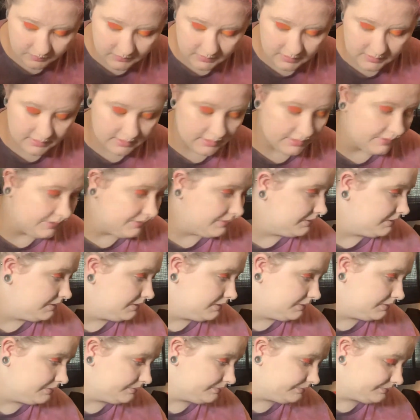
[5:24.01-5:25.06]
So
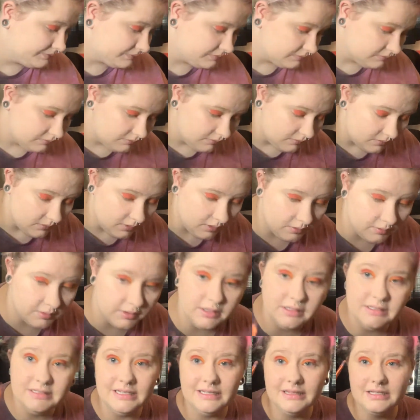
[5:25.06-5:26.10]
I'm going
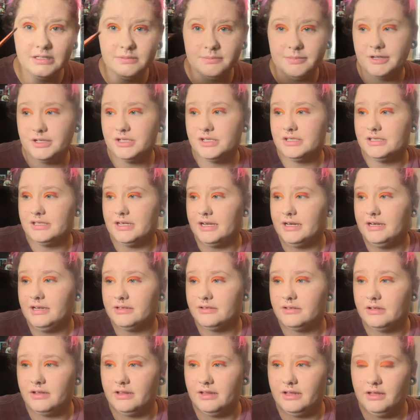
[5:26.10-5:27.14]
to set this brush aside
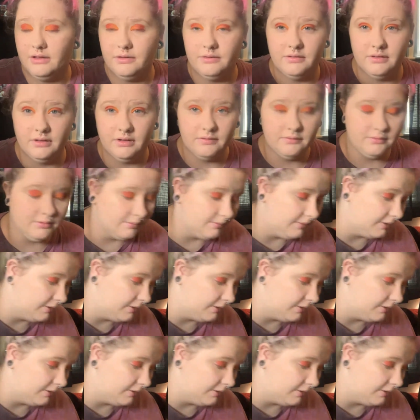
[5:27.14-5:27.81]
because I like using it for my